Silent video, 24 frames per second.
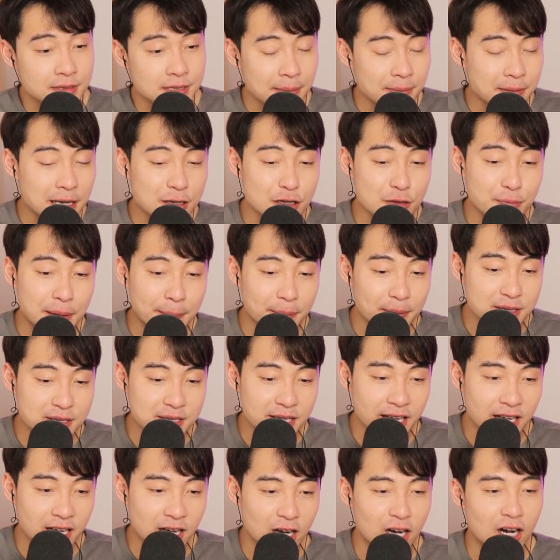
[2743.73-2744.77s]
Sometimes when people
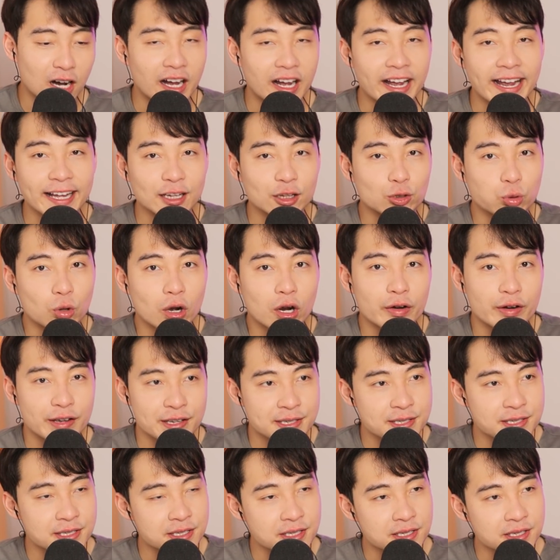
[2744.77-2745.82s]
say, oh, I hate
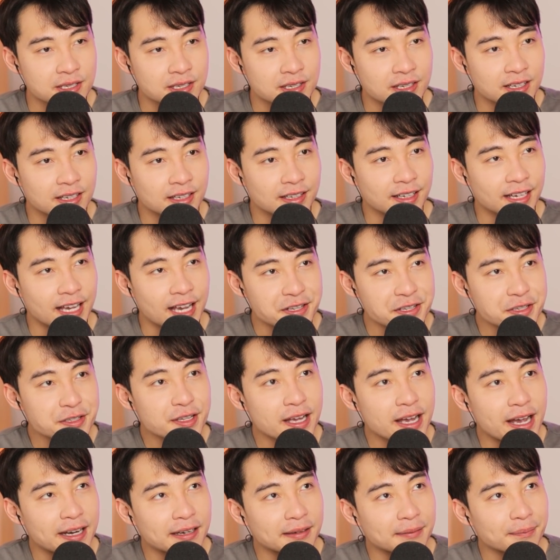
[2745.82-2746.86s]
tourists, isn't
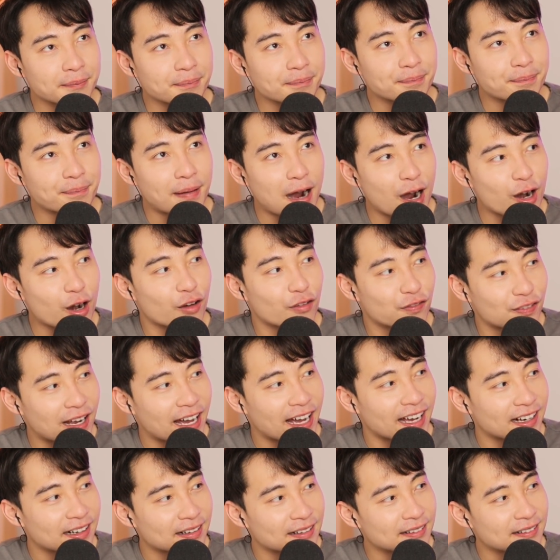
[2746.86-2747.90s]
that part of,
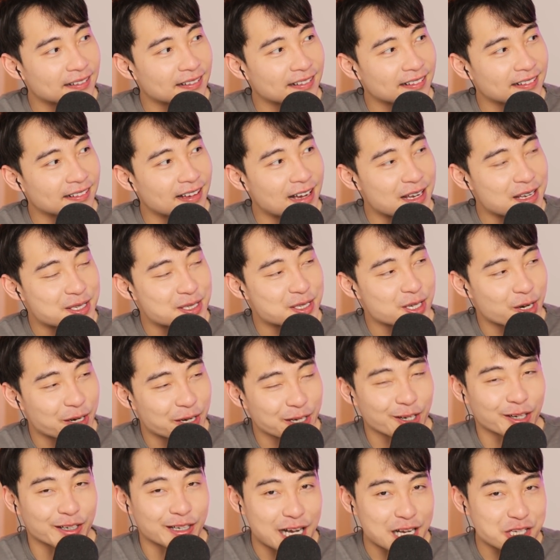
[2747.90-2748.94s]
like, asserting
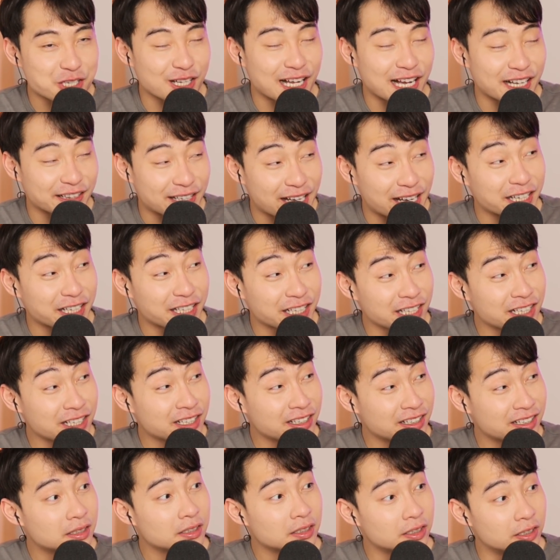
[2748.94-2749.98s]
your national identity,
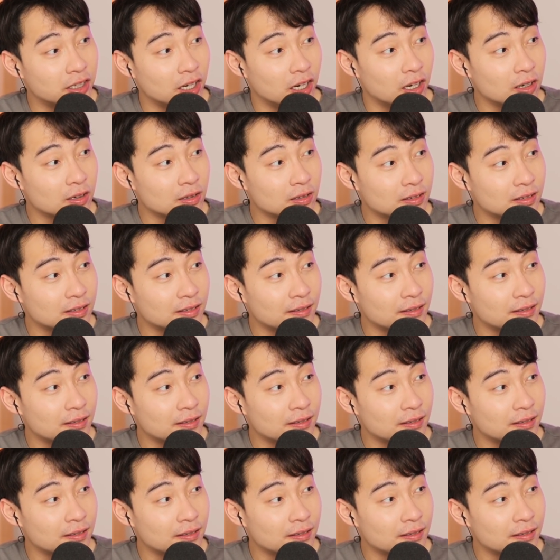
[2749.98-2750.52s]
you know?